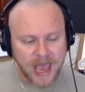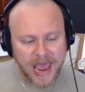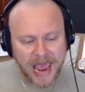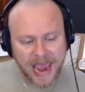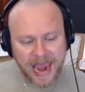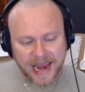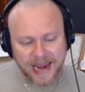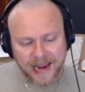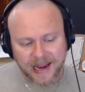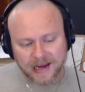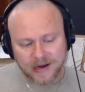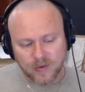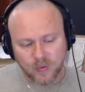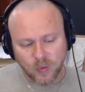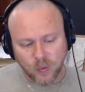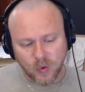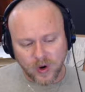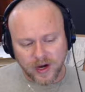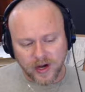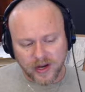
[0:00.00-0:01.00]

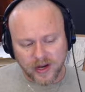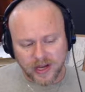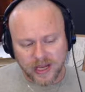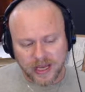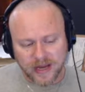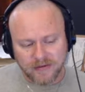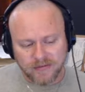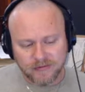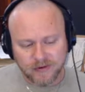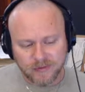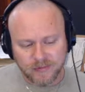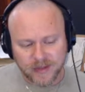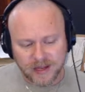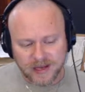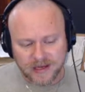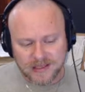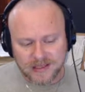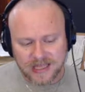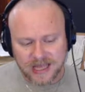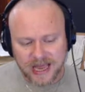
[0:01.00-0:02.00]
And what are you getting from
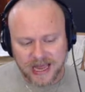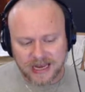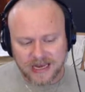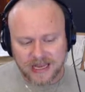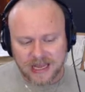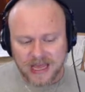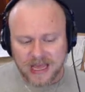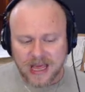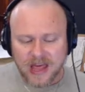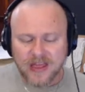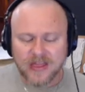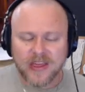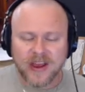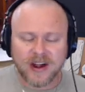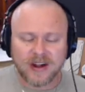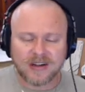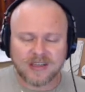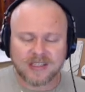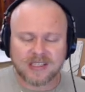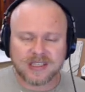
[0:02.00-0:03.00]
this? That
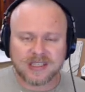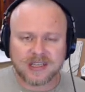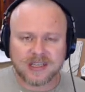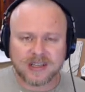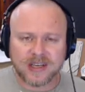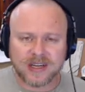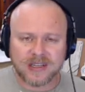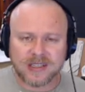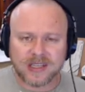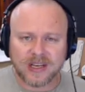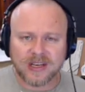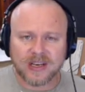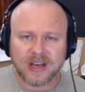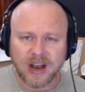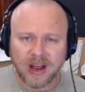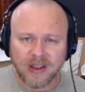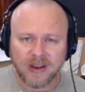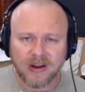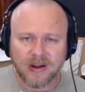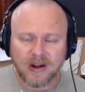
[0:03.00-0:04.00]
there's
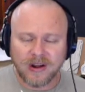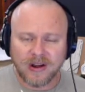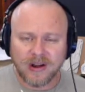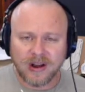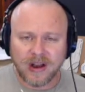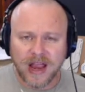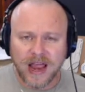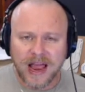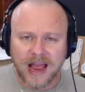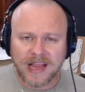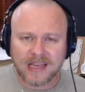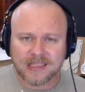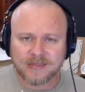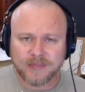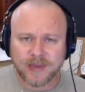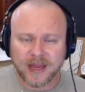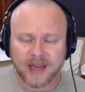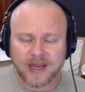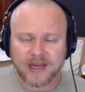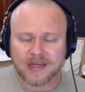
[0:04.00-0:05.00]
another
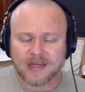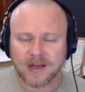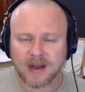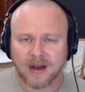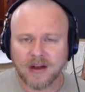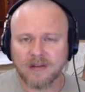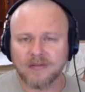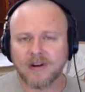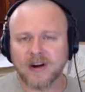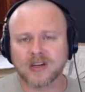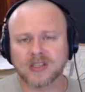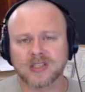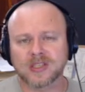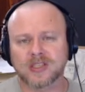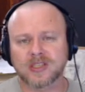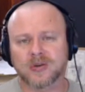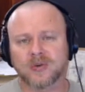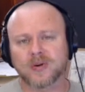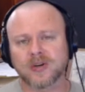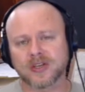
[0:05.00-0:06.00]
aspect of our
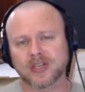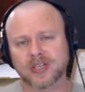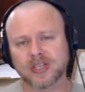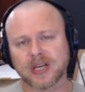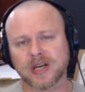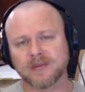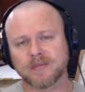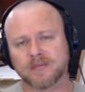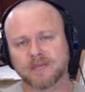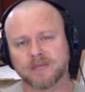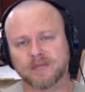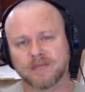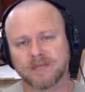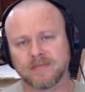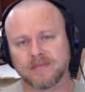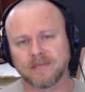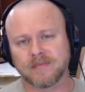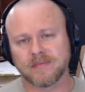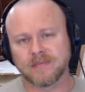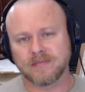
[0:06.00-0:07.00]
stewardship,
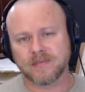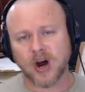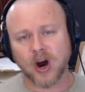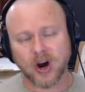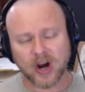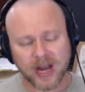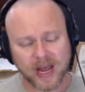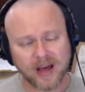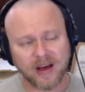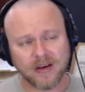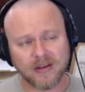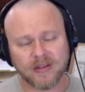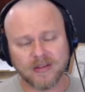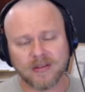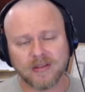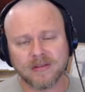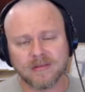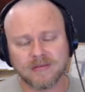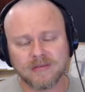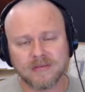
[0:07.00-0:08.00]
our health.
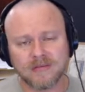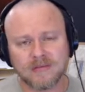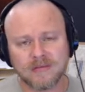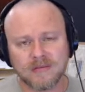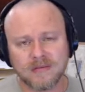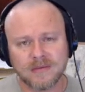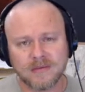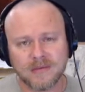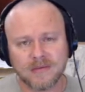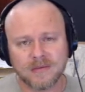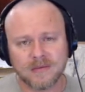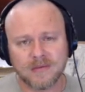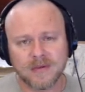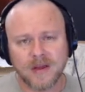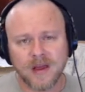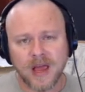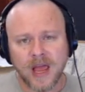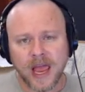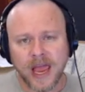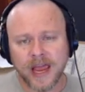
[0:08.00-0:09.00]

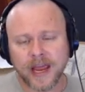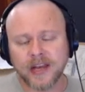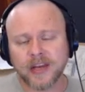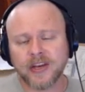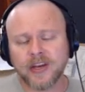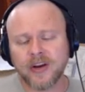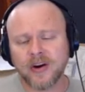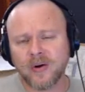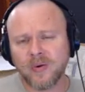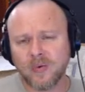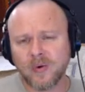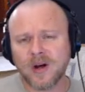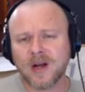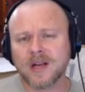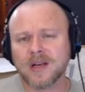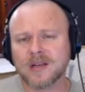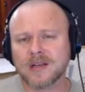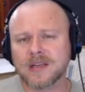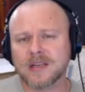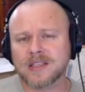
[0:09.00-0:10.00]
And you know
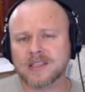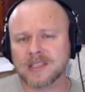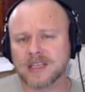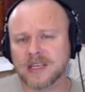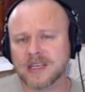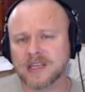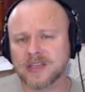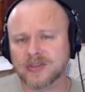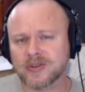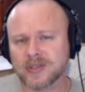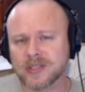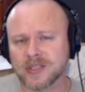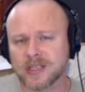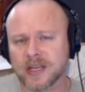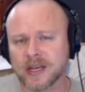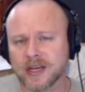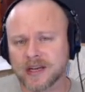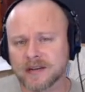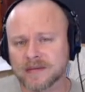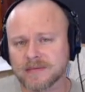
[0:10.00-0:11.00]
what is
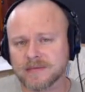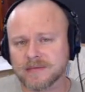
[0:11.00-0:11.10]
interesting?